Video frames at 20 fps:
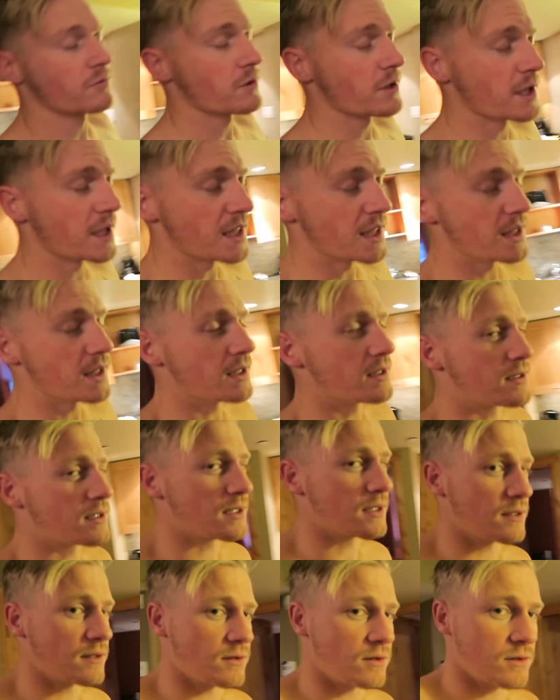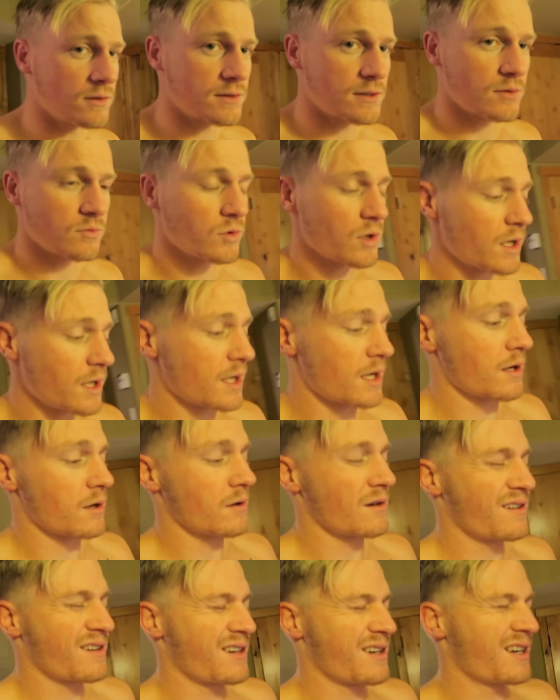I really need to hit the hot tub right
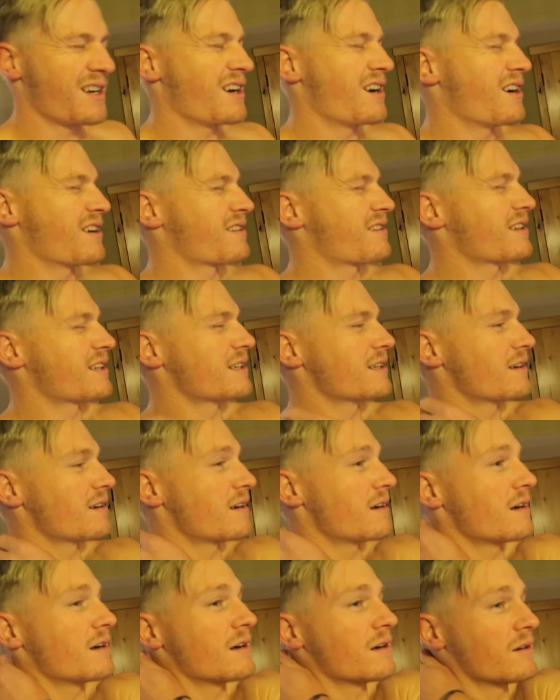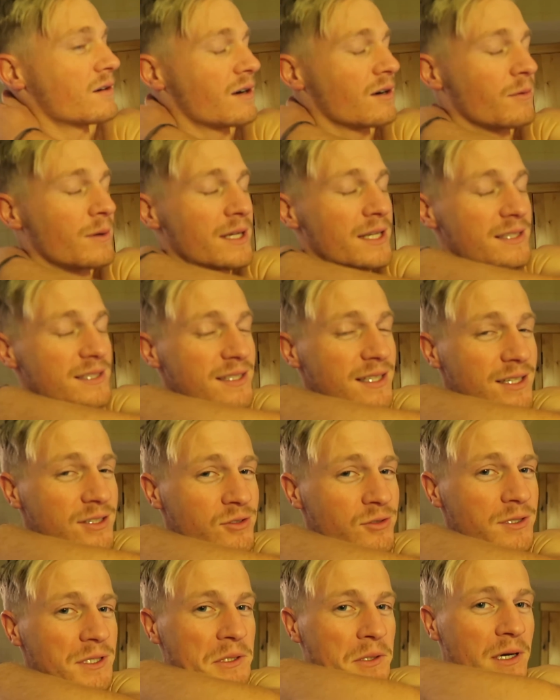now. I think I went into that
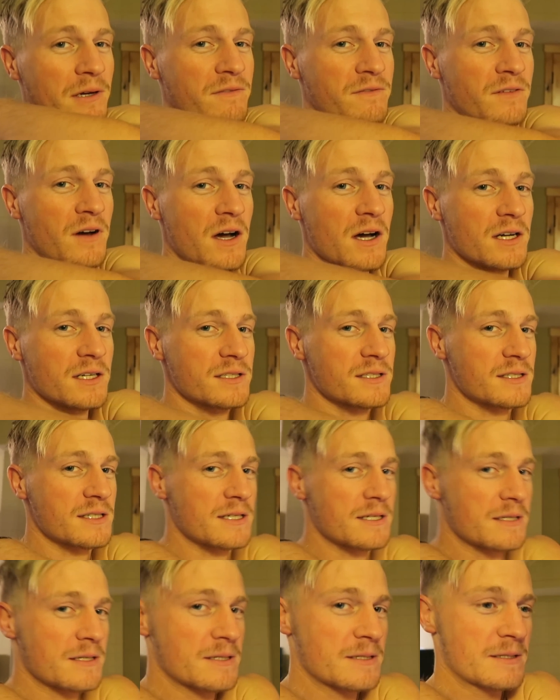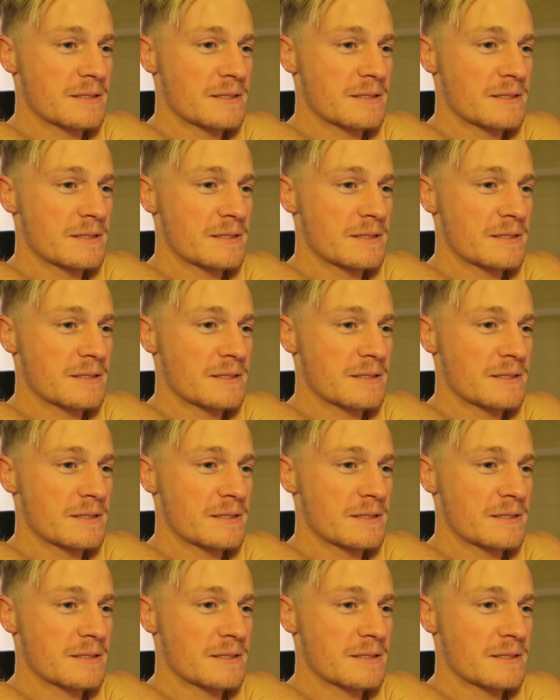tree quite fast.